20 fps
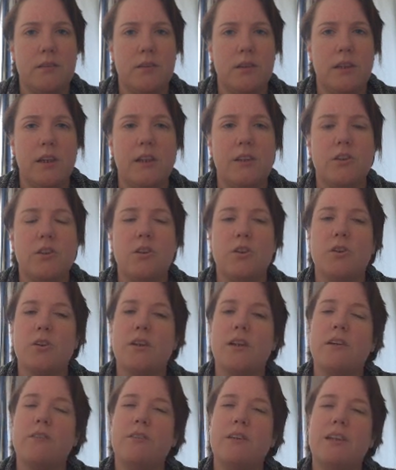Okay, so you're
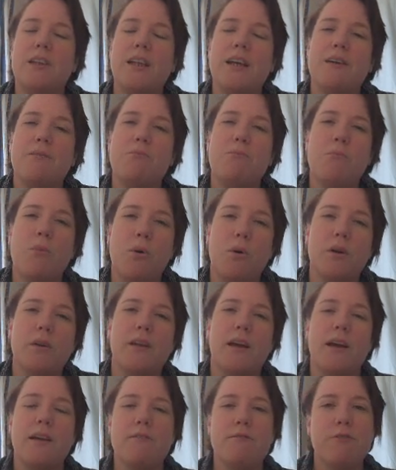giving
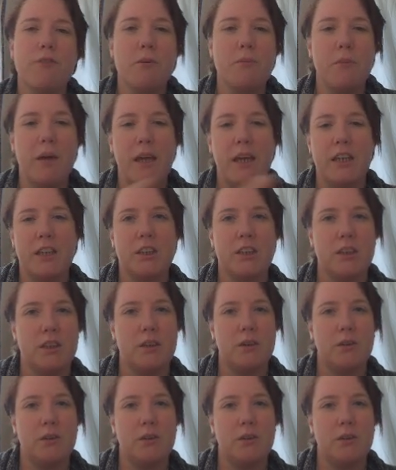the information.